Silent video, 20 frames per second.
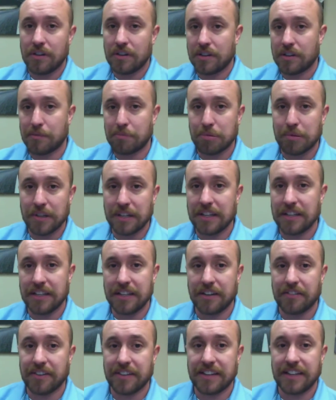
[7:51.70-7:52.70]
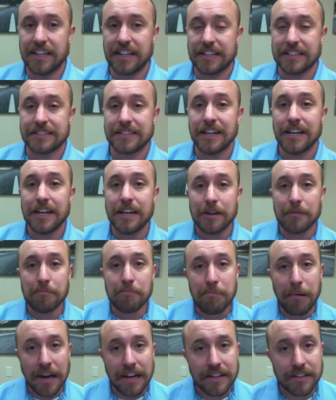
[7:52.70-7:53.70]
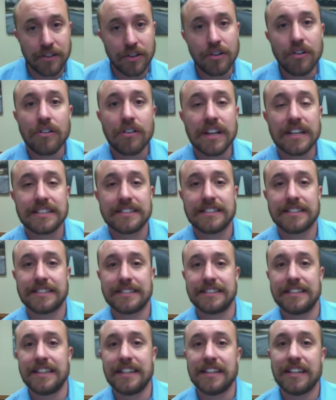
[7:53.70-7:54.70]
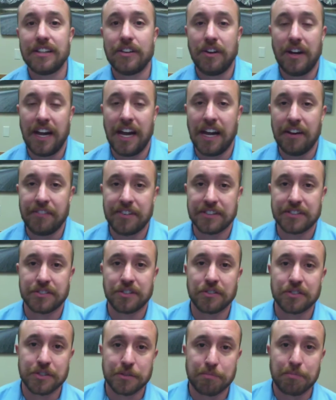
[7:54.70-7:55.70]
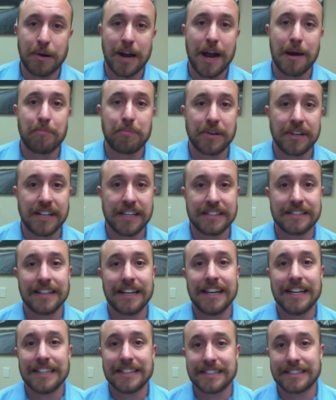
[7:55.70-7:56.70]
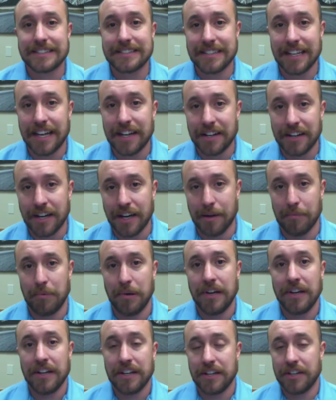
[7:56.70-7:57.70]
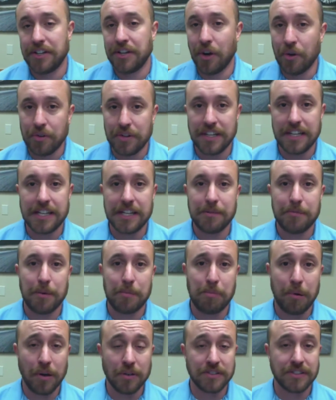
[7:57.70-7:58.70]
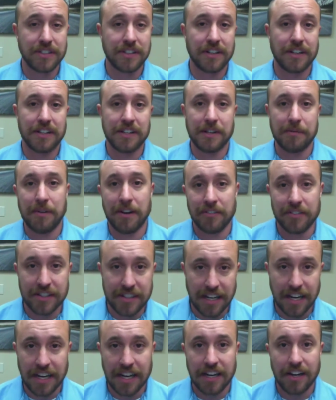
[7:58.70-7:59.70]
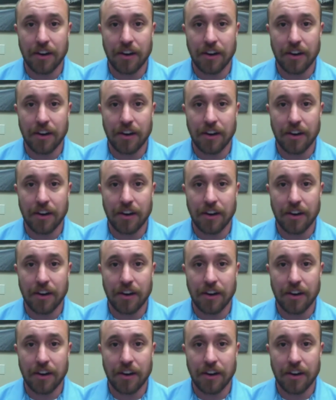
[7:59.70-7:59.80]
completely different things. But Google likes to see that you have your social properties set up. You don't need to be posting on them every day,